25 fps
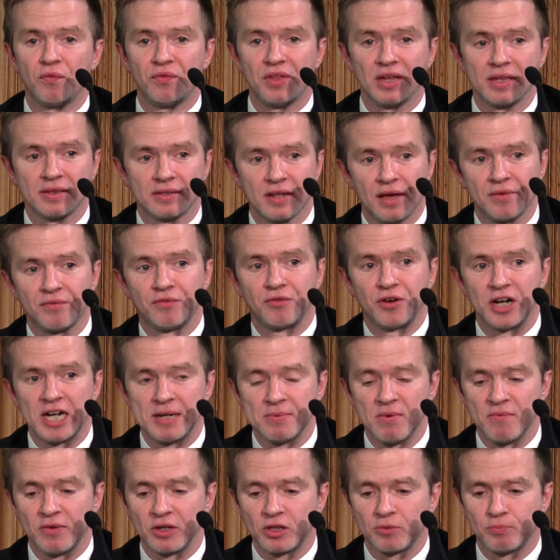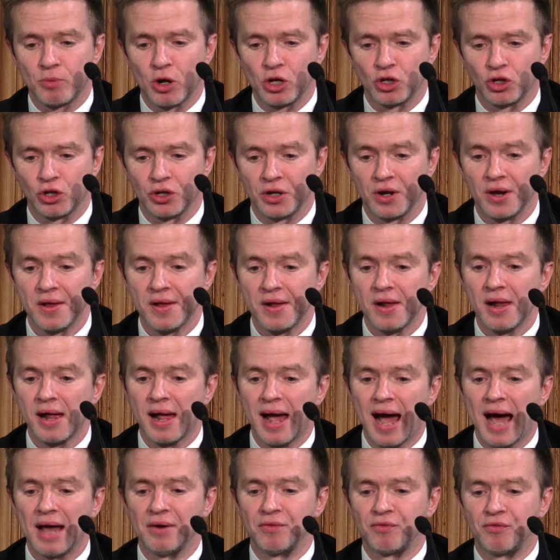things like freedom of expression
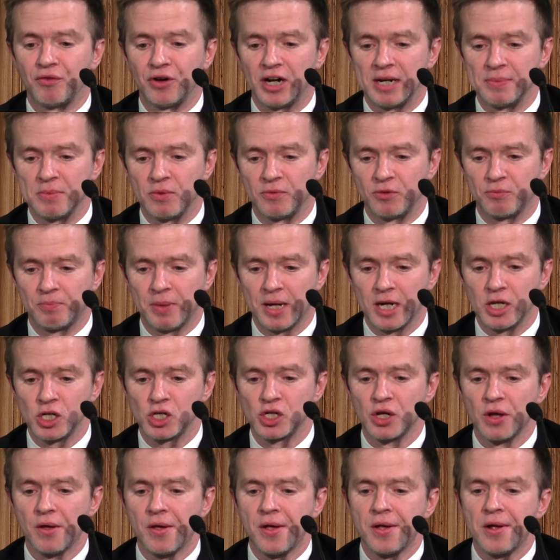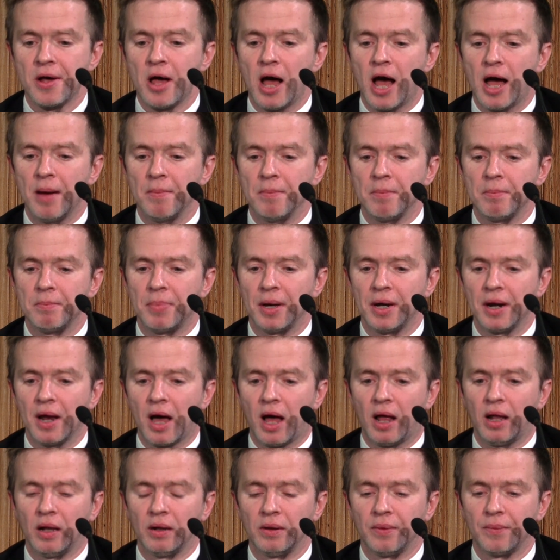and freedom of speech. But
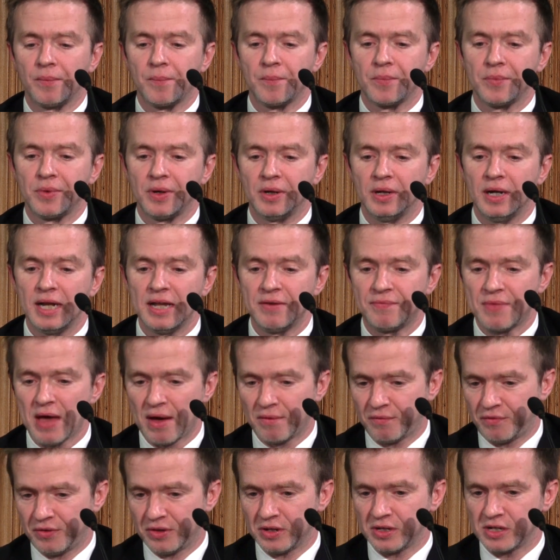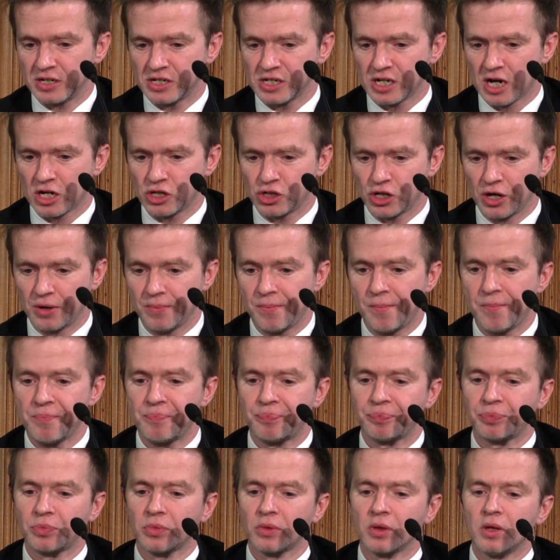I'll leave that for the discussion.
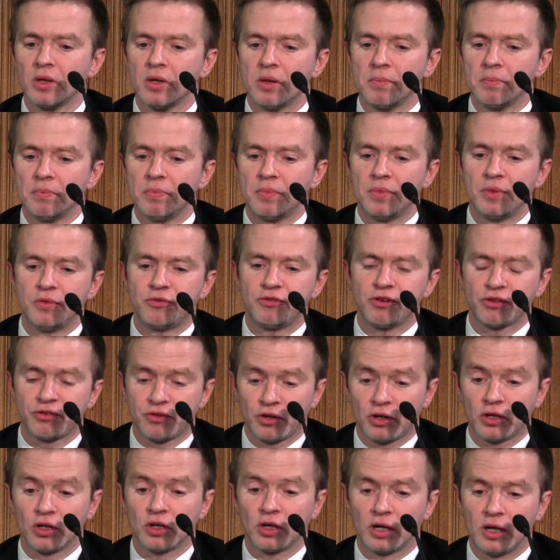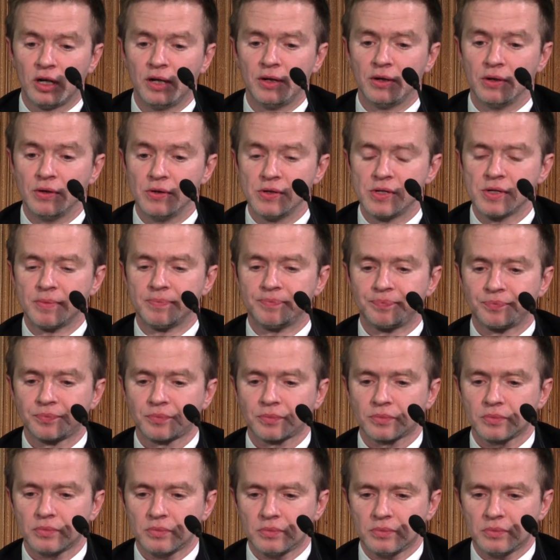Just to conclude,
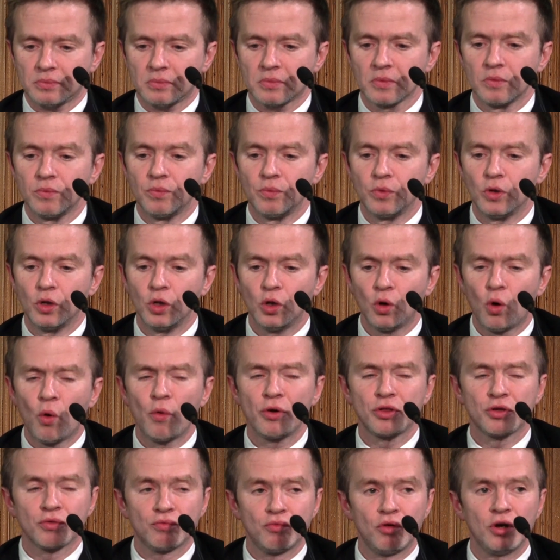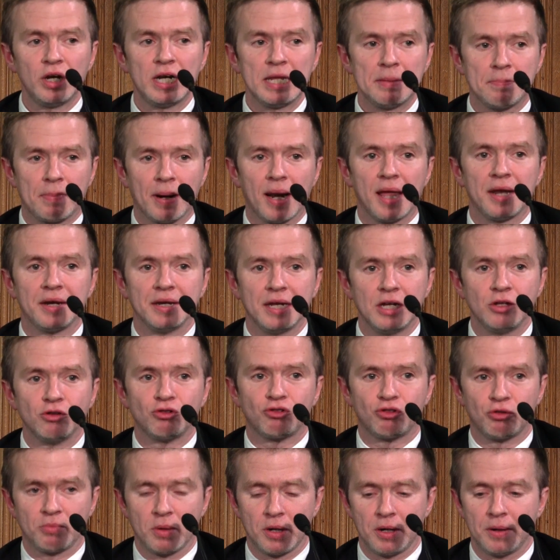the law is a really blunt
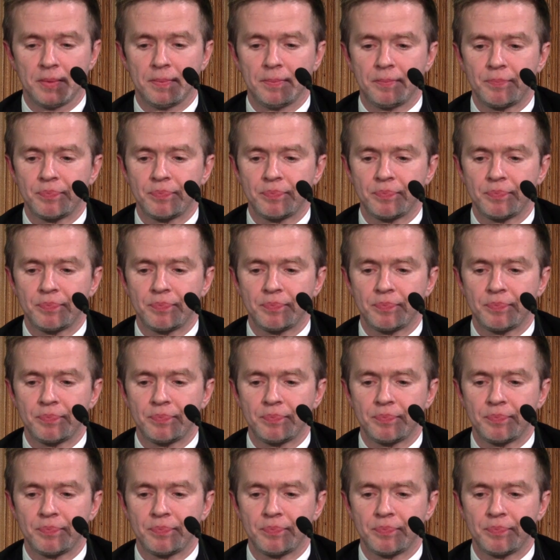instrument.